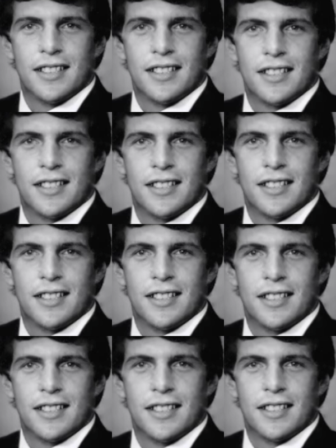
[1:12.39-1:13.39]
Come to find
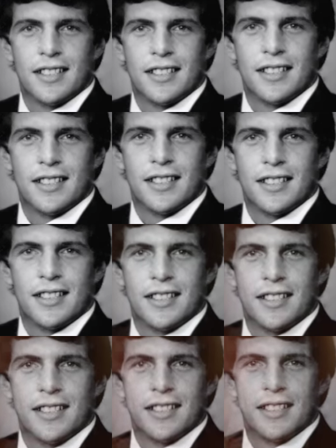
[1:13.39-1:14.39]
out, I
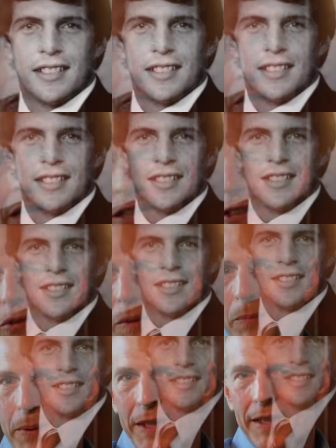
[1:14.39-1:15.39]
had two 90-degree
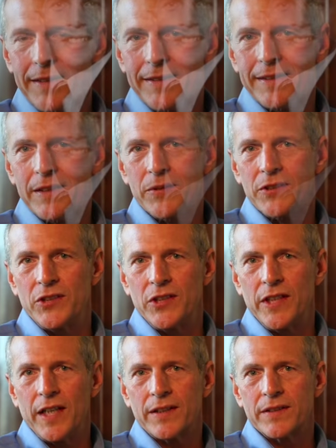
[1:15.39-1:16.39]
bends. It was a
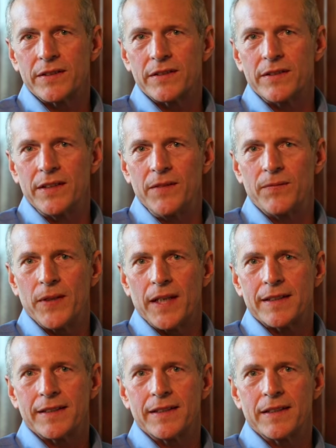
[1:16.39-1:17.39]
genetic
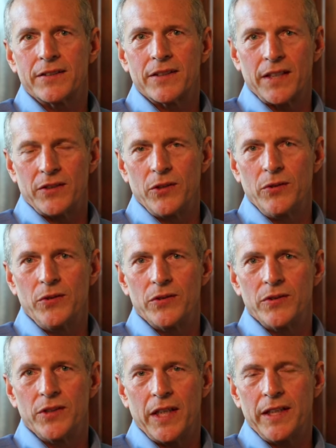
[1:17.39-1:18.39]
defect. There's two
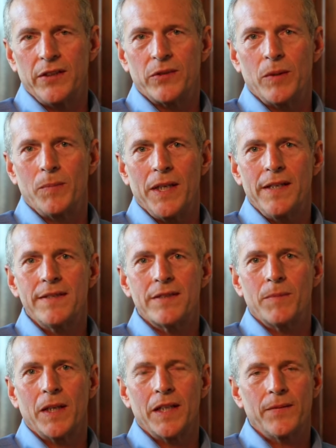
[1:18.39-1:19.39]
90-degree bends
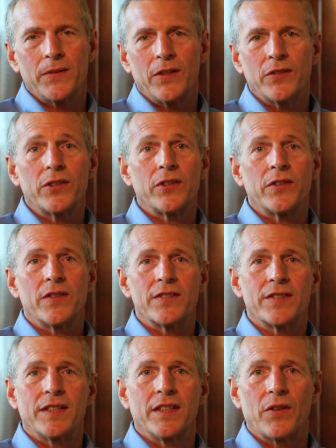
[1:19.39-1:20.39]
in my left anterior
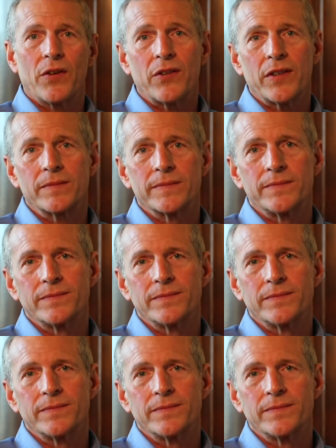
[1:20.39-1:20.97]
descending artery.